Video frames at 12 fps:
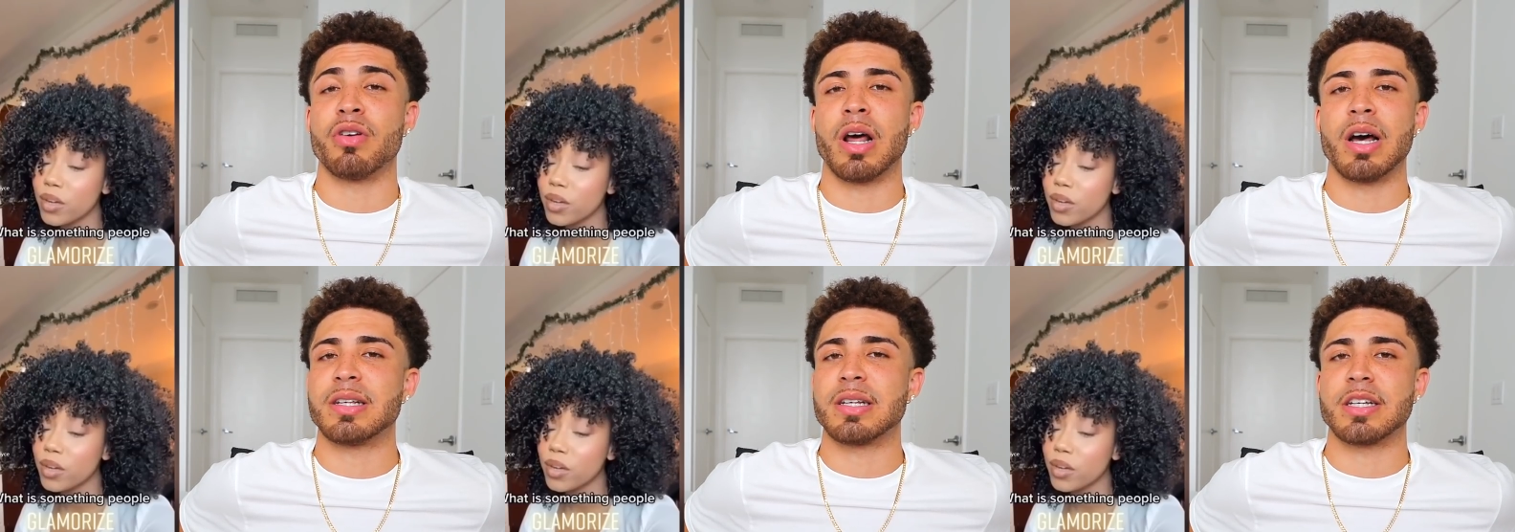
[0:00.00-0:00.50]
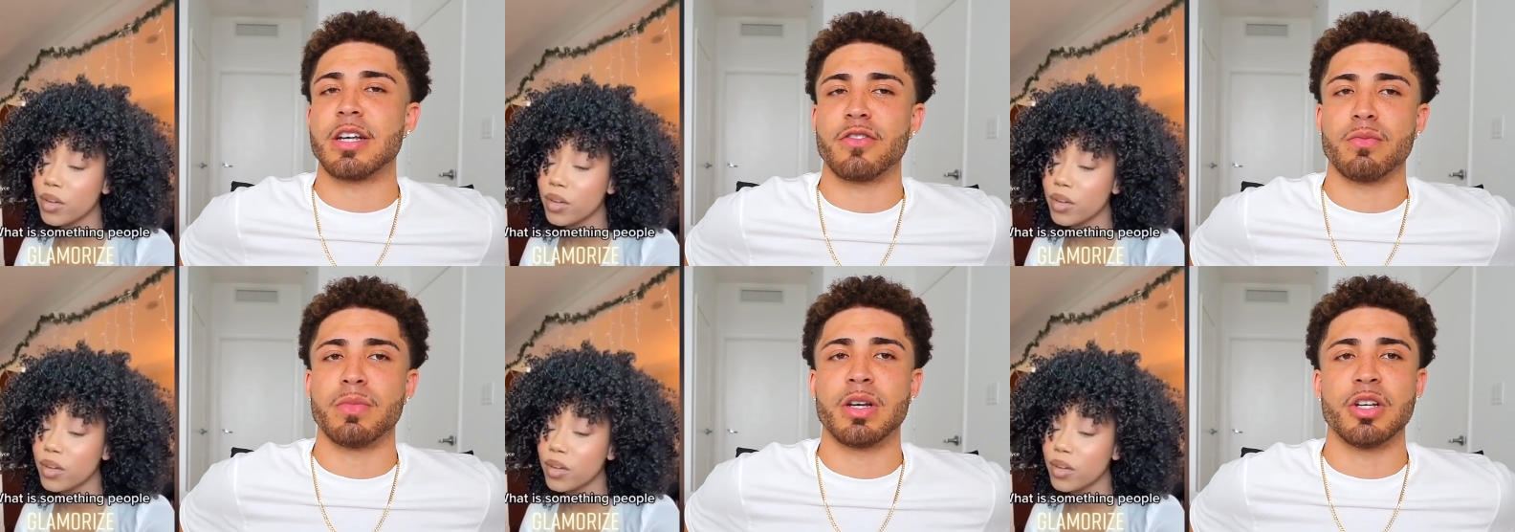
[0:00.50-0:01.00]
Speaker 1: not
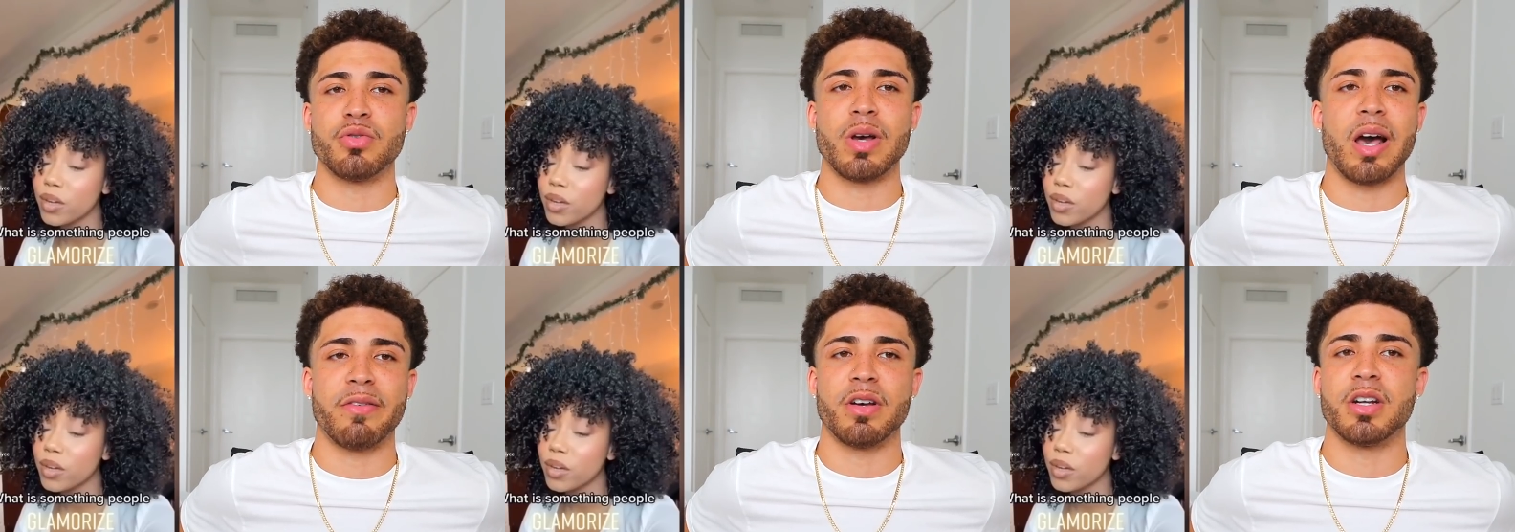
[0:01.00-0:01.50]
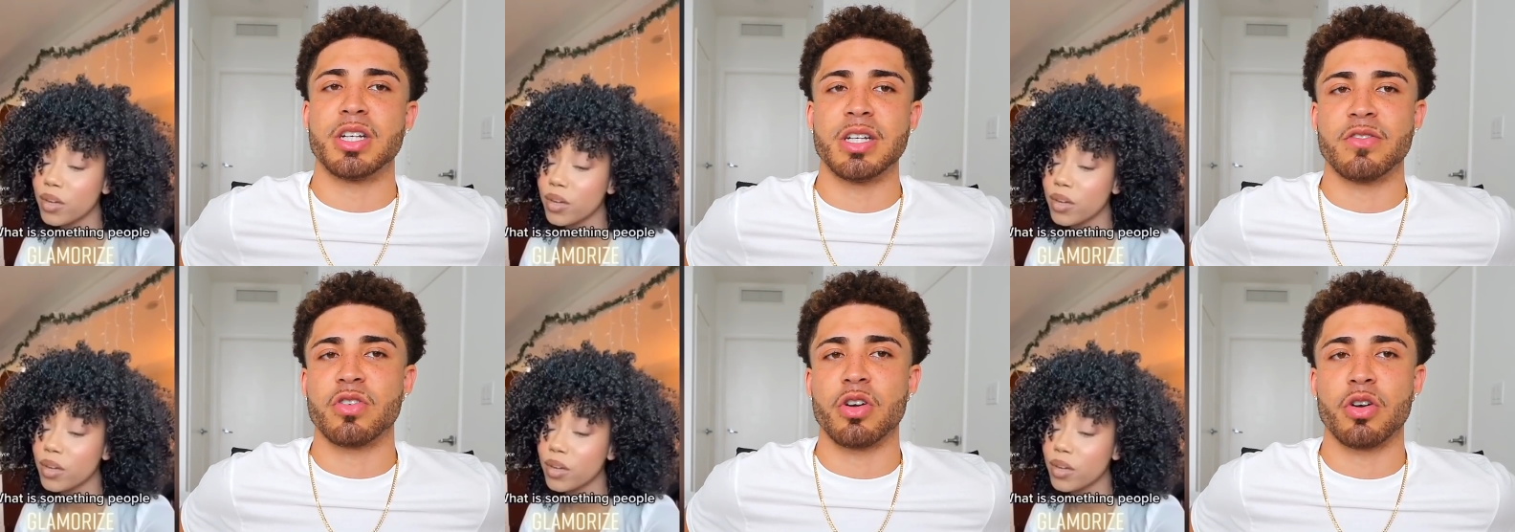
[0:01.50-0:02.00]
successful because you haven't
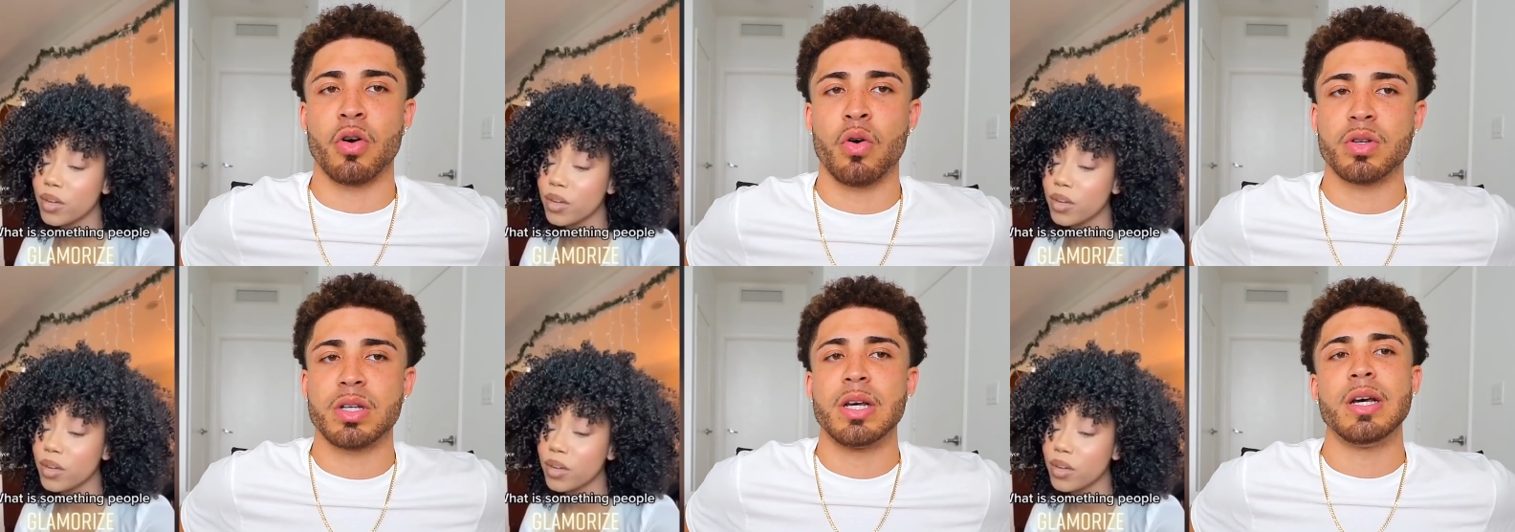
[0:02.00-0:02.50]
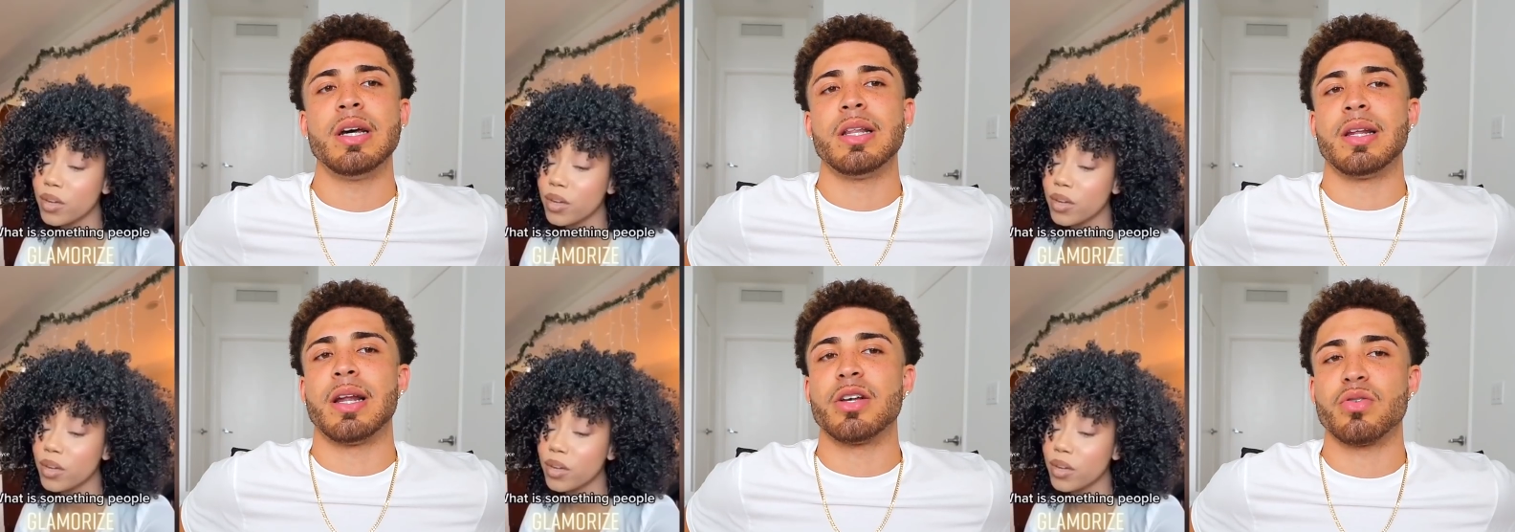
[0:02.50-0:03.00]
achieved certain goals,
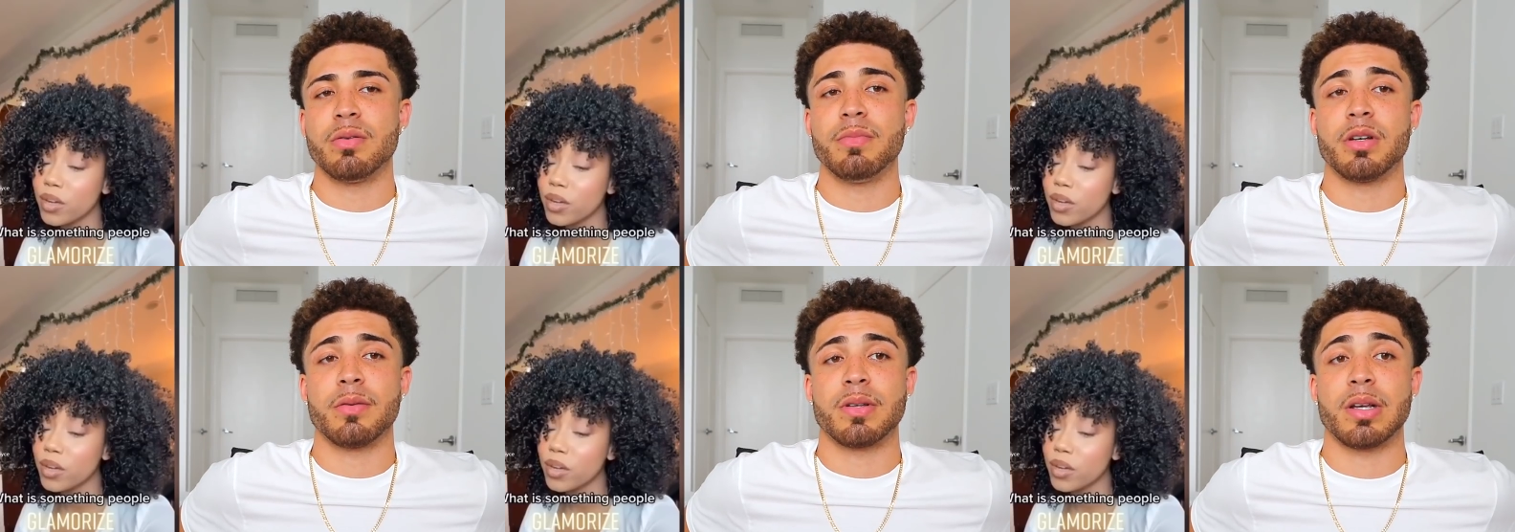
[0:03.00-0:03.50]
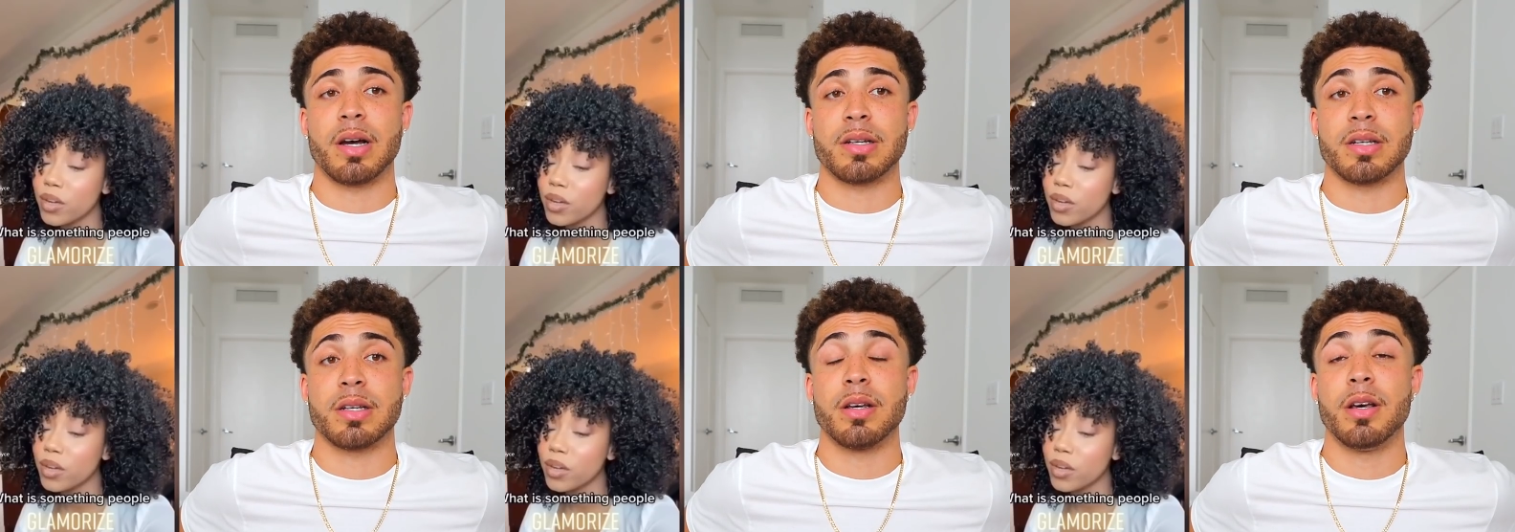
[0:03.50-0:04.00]
then that's when it becomes toxic.